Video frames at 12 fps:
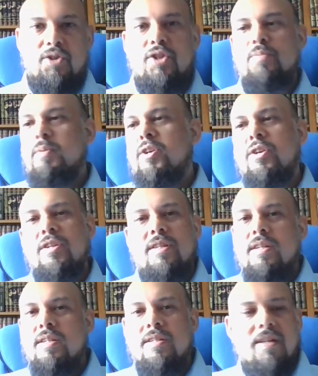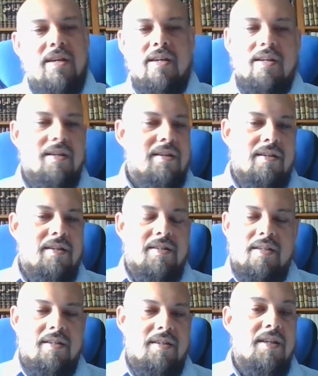just because it is...
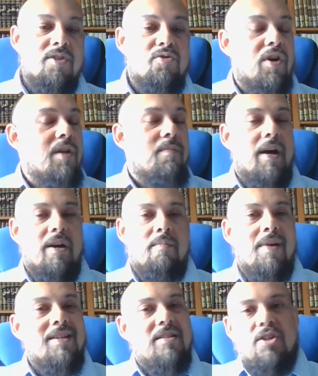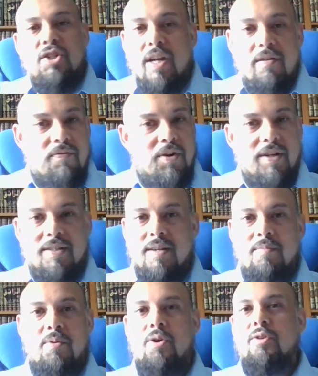It's, it's run by a master chef, for
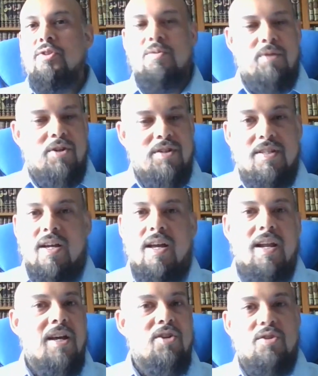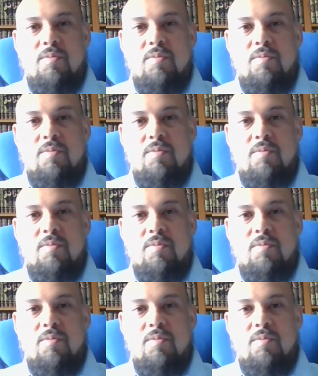example, just because it's halal,